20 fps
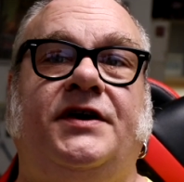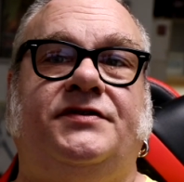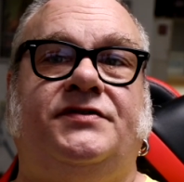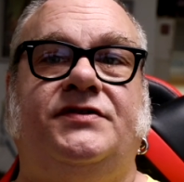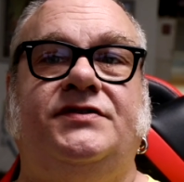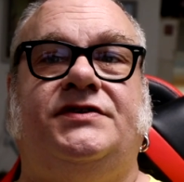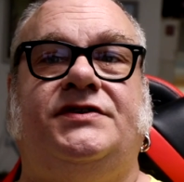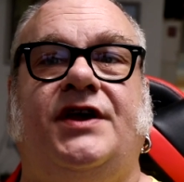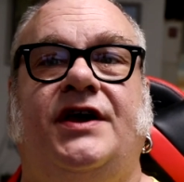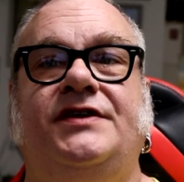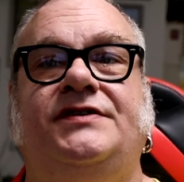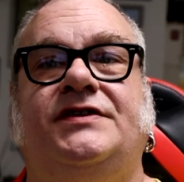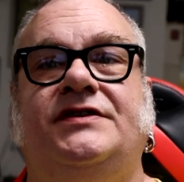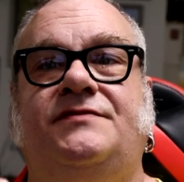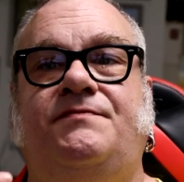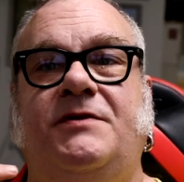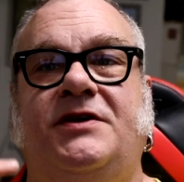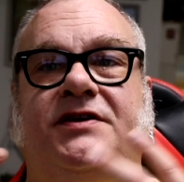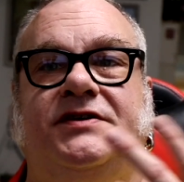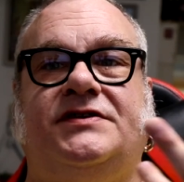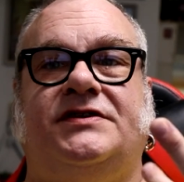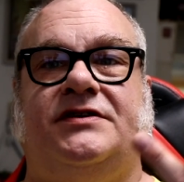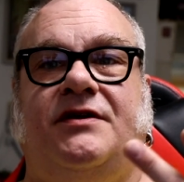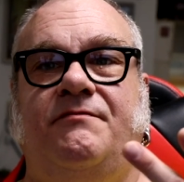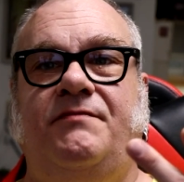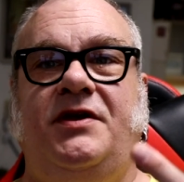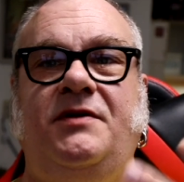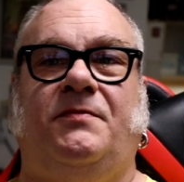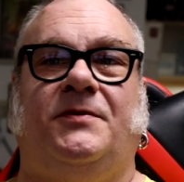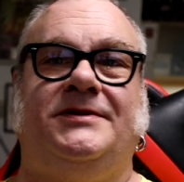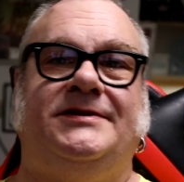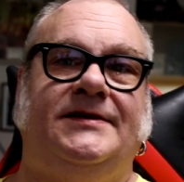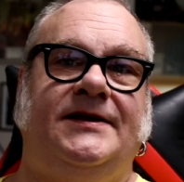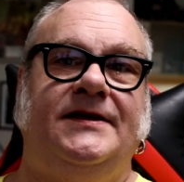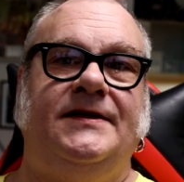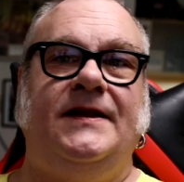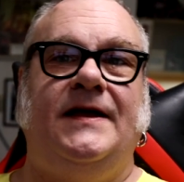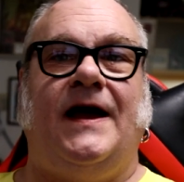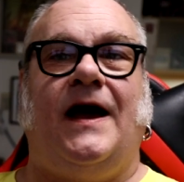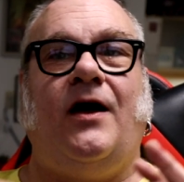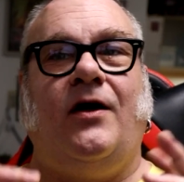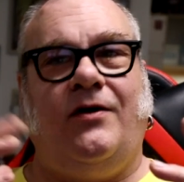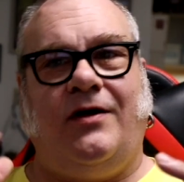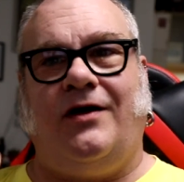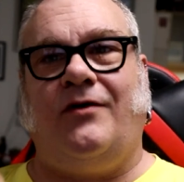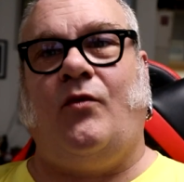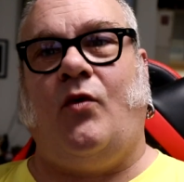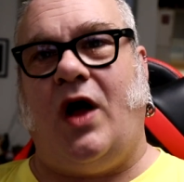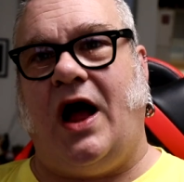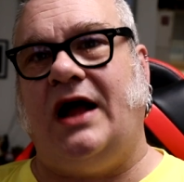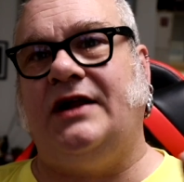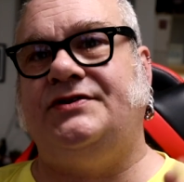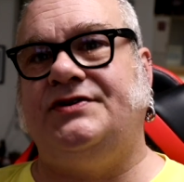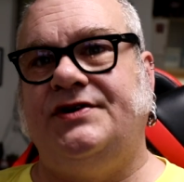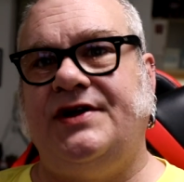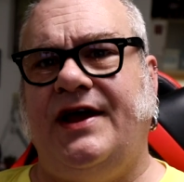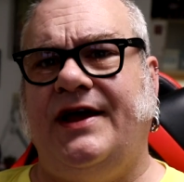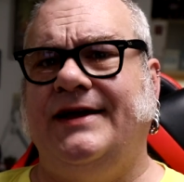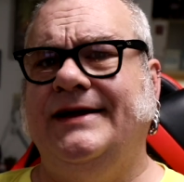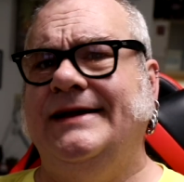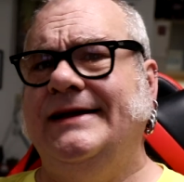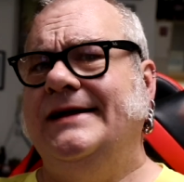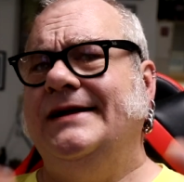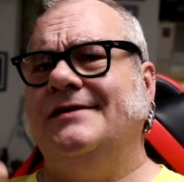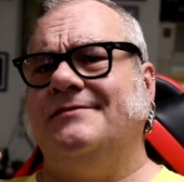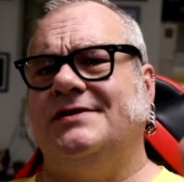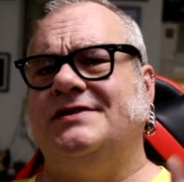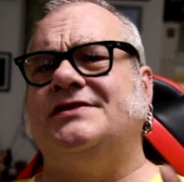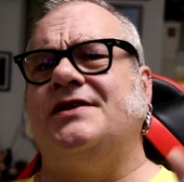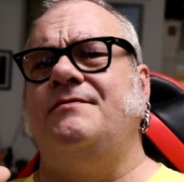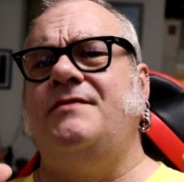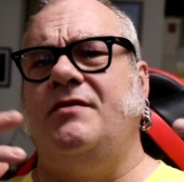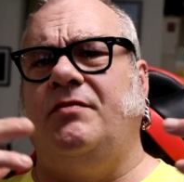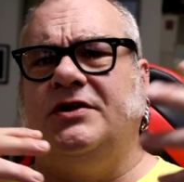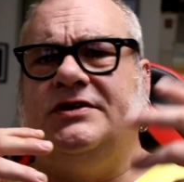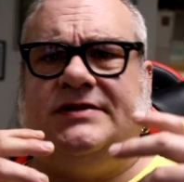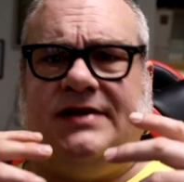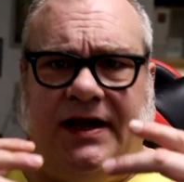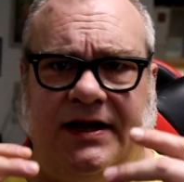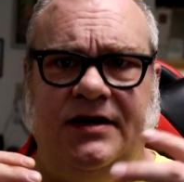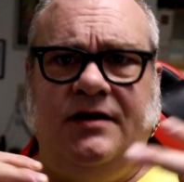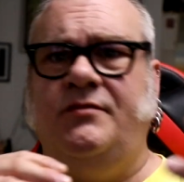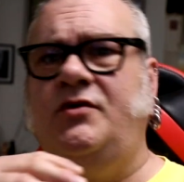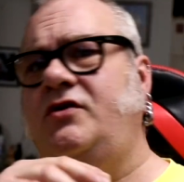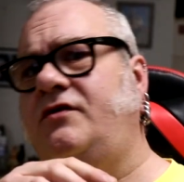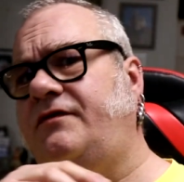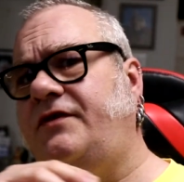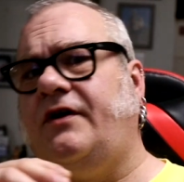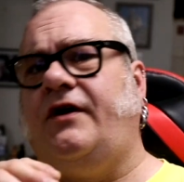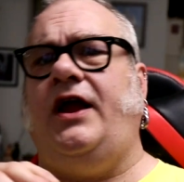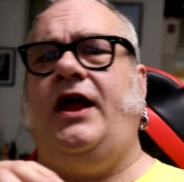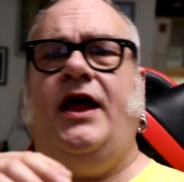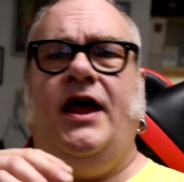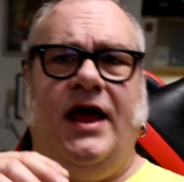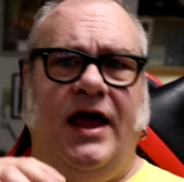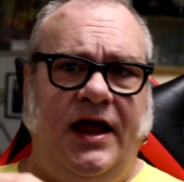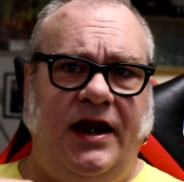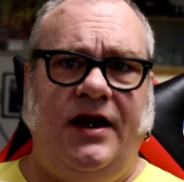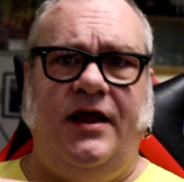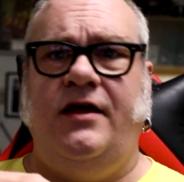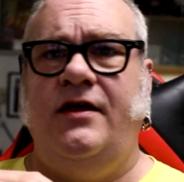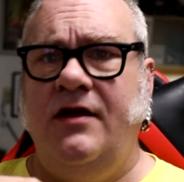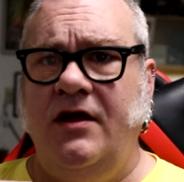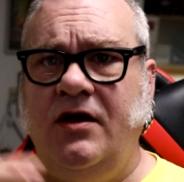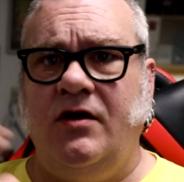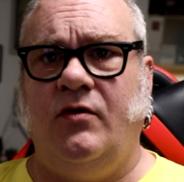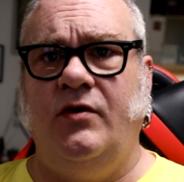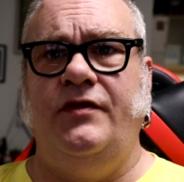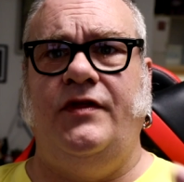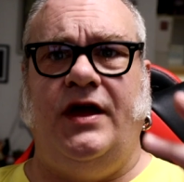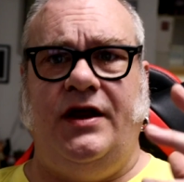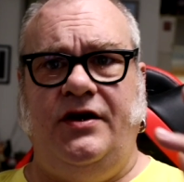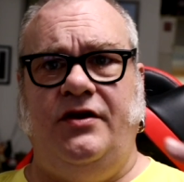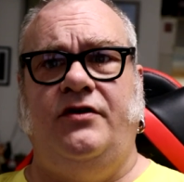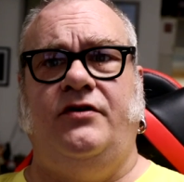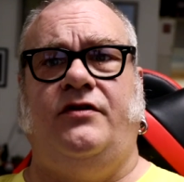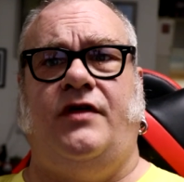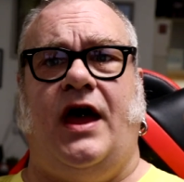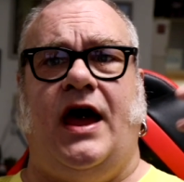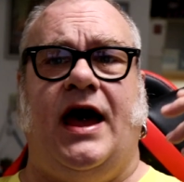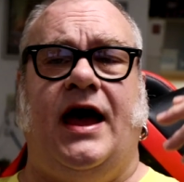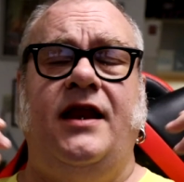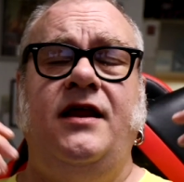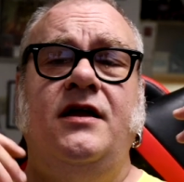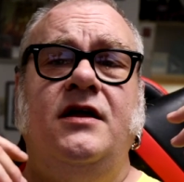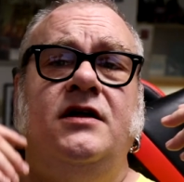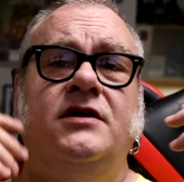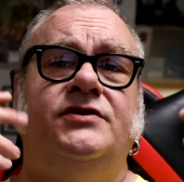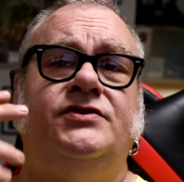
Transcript: exercises because some people tend, to, I'll, I'll, watch you but some people tend to move their head when they do that.